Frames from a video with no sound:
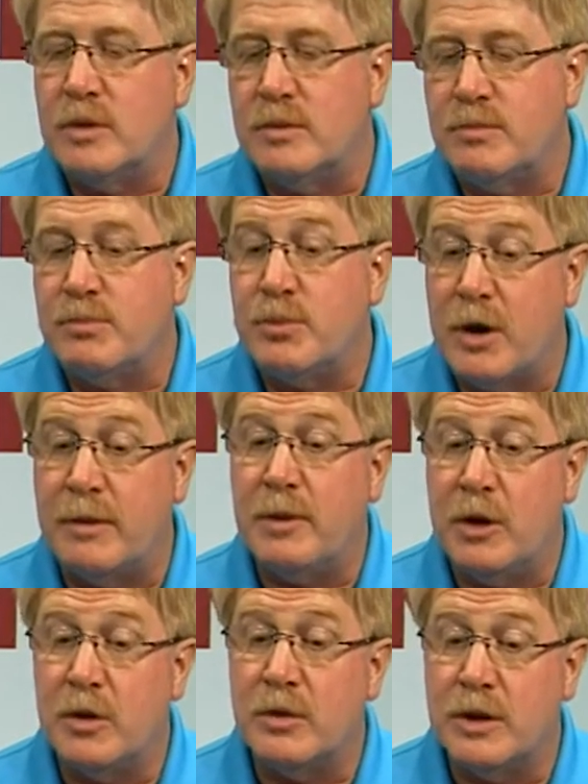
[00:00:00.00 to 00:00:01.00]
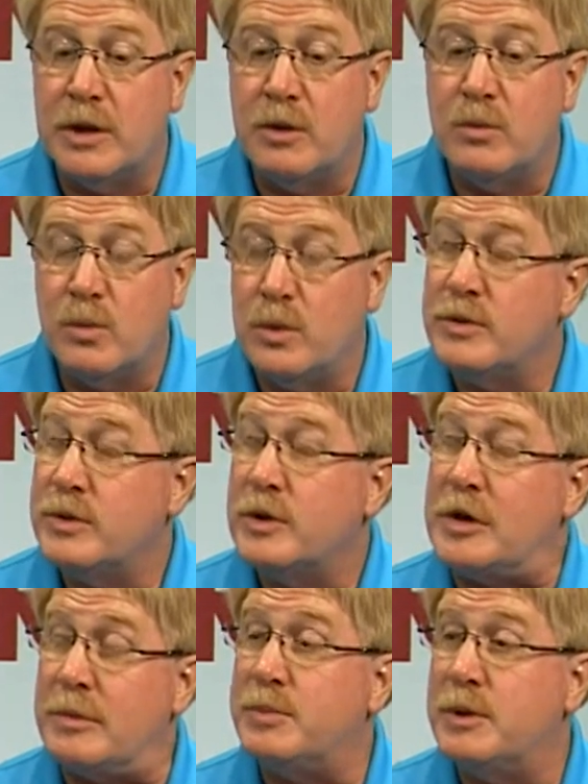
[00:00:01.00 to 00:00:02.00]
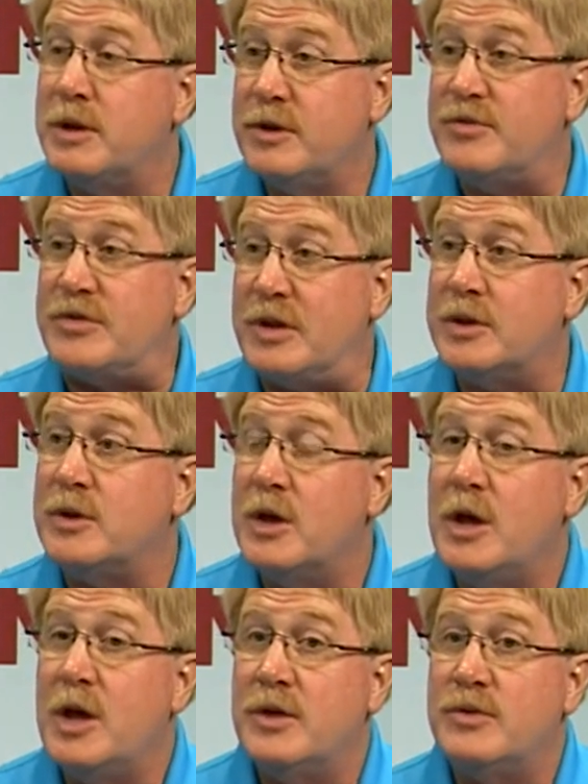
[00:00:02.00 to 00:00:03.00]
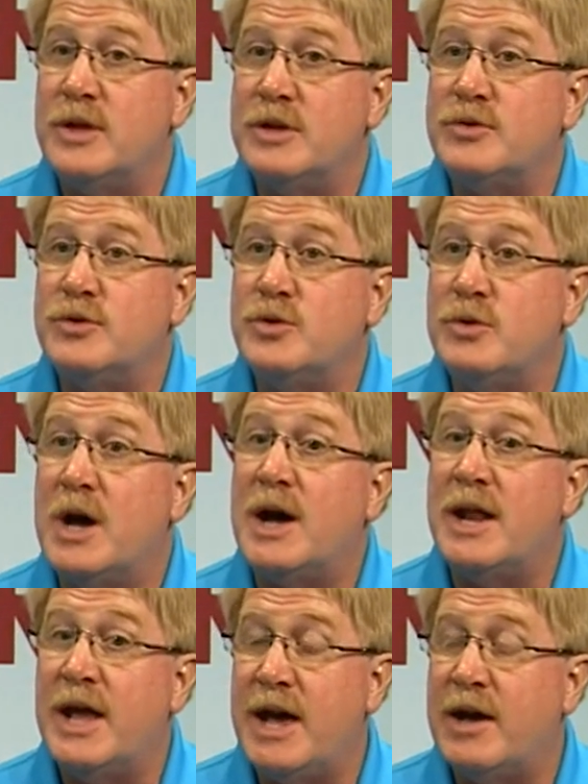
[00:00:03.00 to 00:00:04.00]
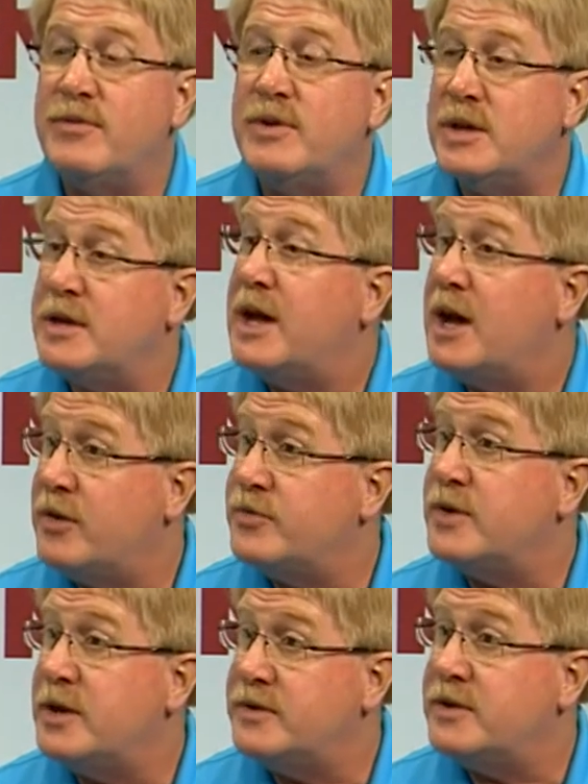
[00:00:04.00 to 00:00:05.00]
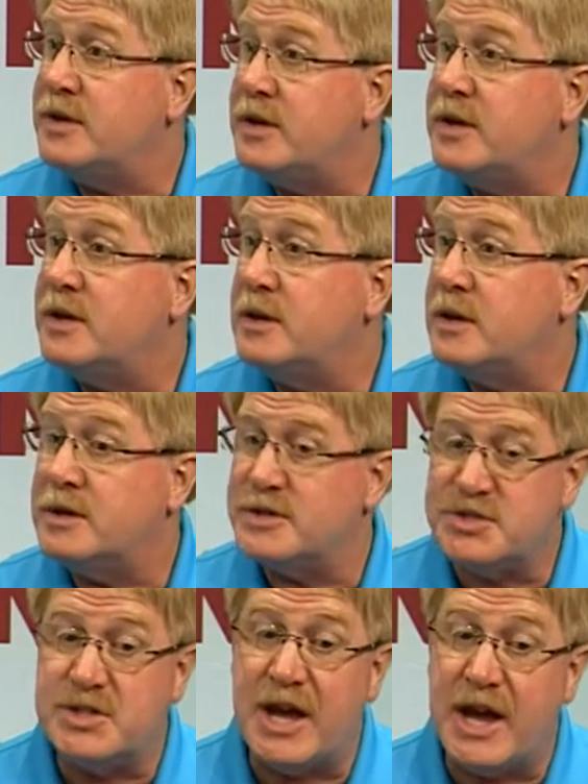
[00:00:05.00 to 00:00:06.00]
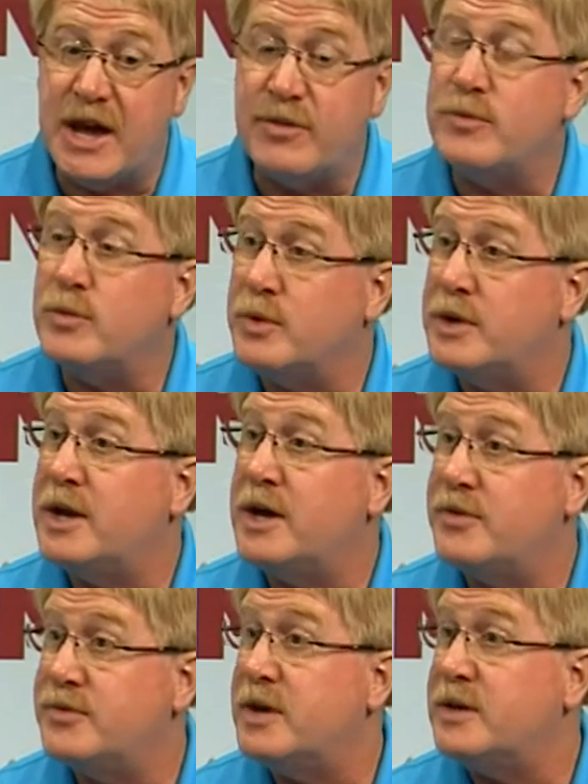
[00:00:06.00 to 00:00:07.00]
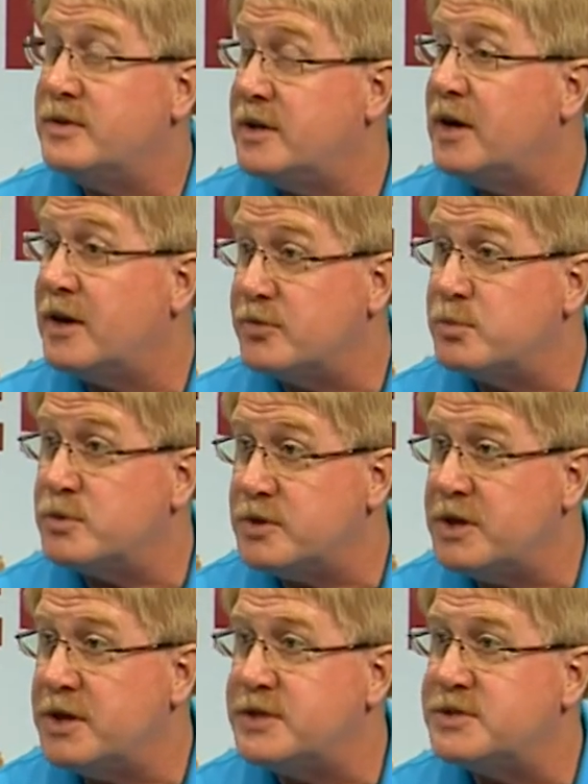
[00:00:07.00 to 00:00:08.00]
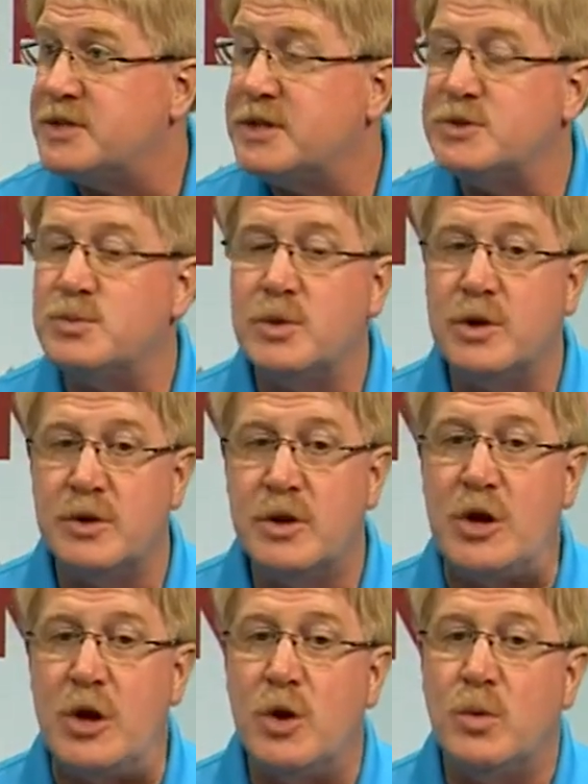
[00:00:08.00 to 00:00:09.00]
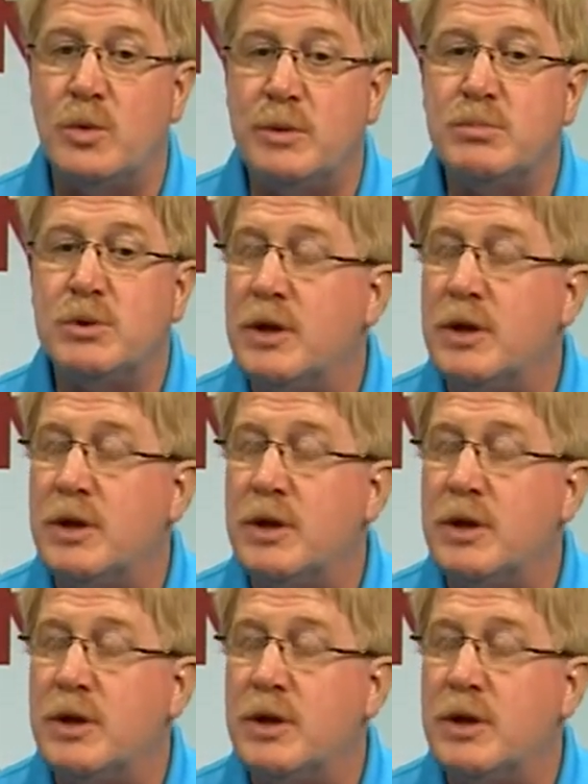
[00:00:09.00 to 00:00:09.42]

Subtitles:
primarily with companies that do not have in-house IT staff or in-house IT expertise. That's where we play